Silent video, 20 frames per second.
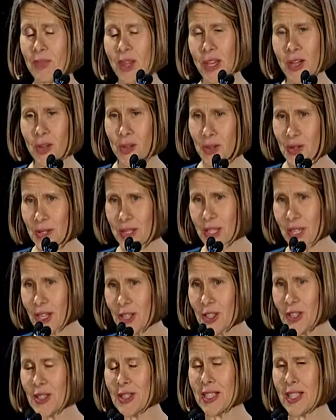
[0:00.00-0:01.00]
I know you said I
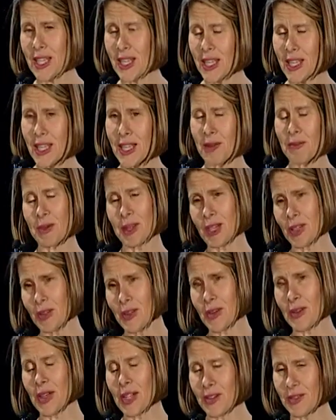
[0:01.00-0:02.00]
shouldn't say anything, but you
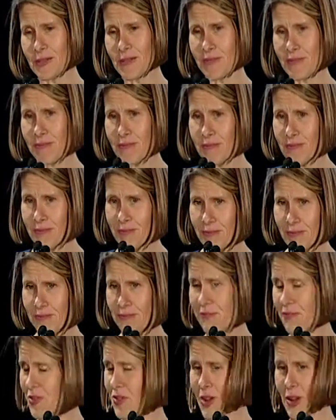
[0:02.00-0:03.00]
know I don't
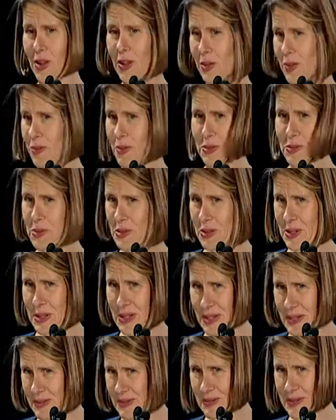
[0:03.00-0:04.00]
follow the
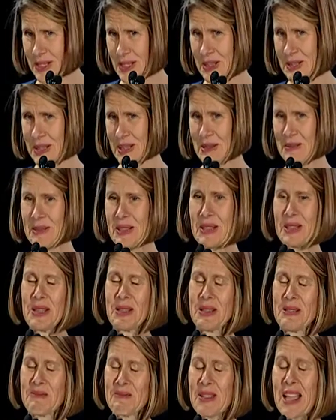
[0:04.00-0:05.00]
rules of what you tell me to
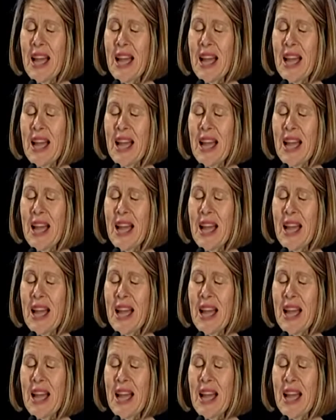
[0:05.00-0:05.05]
do.